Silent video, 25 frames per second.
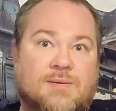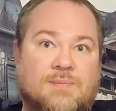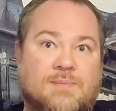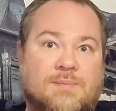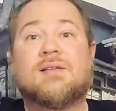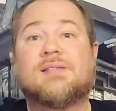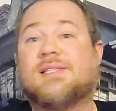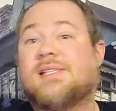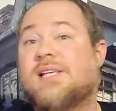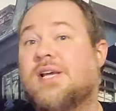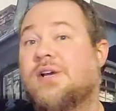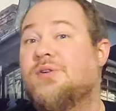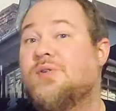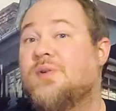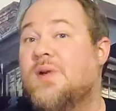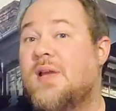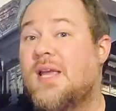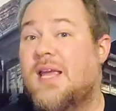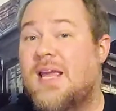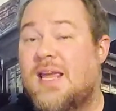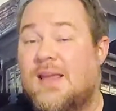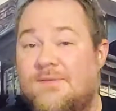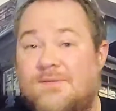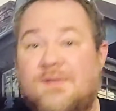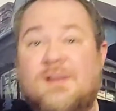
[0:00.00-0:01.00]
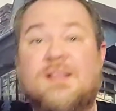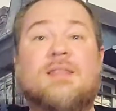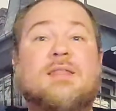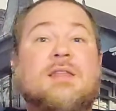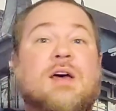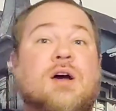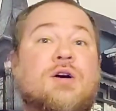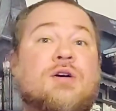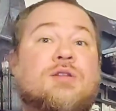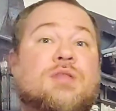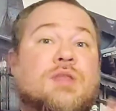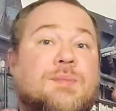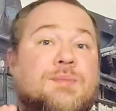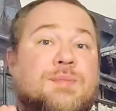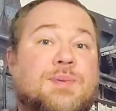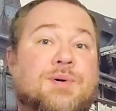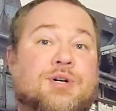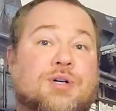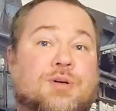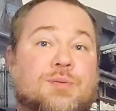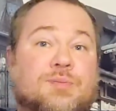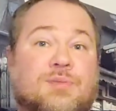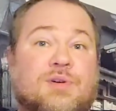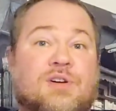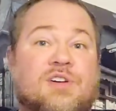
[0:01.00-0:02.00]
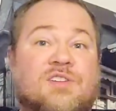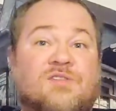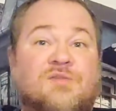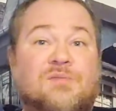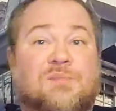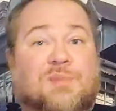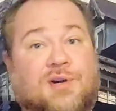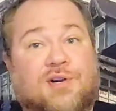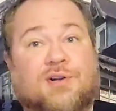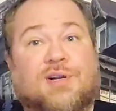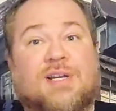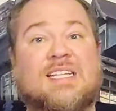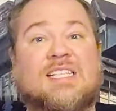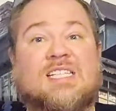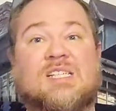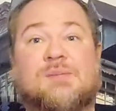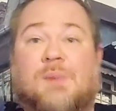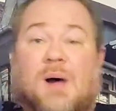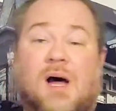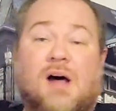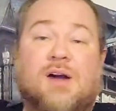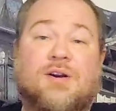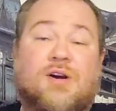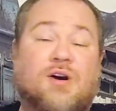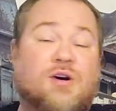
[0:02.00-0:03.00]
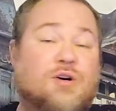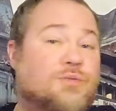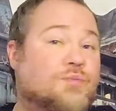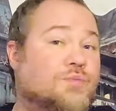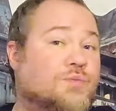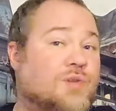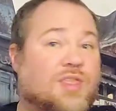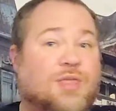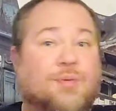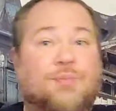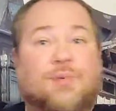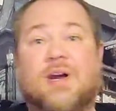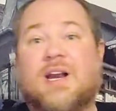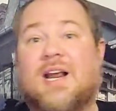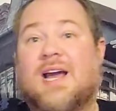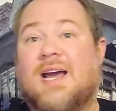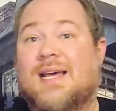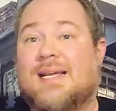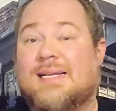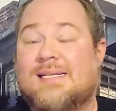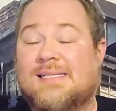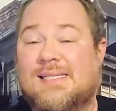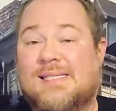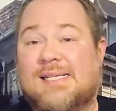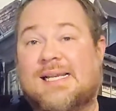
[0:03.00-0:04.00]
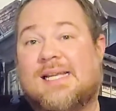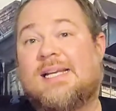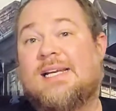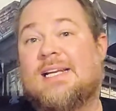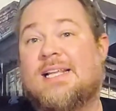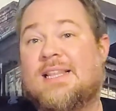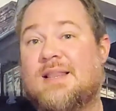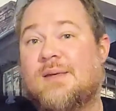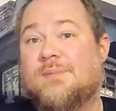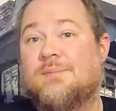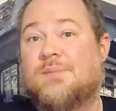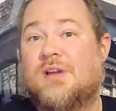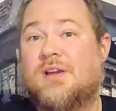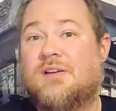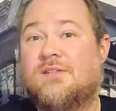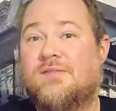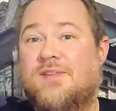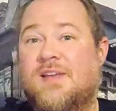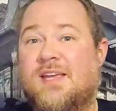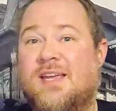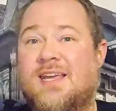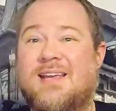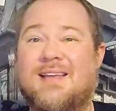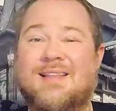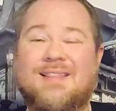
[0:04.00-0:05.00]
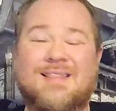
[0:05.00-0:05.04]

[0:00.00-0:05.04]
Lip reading: So even though the book moved pretty spot on with what I had seen in the movie,